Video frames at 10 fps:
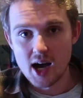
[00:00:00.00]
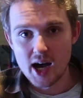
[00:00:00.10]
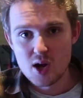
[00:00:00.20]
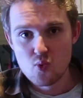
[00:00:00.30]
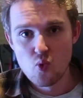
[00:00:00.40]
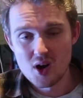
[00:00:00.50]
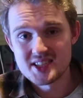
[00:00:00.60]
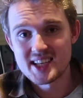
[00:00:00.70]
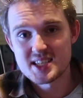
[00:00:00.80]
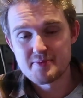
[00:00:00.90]
I
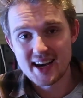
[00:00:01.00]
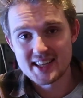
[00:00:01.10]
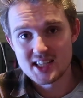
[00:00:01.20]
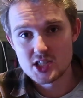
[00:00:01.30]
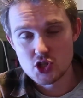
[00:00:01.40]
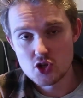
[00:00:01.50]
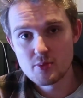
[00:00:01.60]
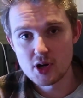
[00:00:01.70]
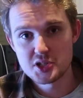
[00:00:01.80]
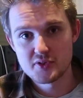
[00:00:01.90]
wasn't expecting too
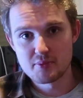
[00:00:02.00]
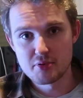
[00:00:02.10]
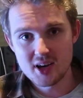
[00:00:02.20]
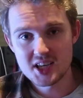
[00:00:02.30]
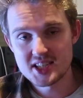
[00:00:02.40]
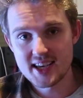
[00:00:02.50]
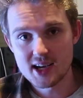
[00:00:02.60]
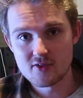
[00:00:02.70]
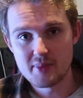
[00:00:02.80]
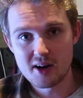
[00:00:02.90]
much for the price
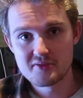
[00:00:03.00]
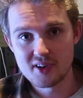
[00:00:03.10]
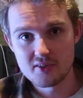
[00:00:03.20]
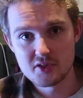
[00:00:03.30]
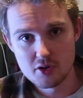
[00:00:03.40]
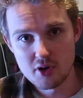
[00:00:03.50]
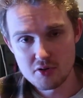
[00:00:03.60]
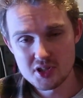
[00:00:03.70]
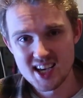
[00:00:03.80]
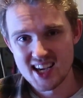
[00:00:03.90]
tag of about
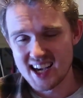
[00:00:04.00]
€5.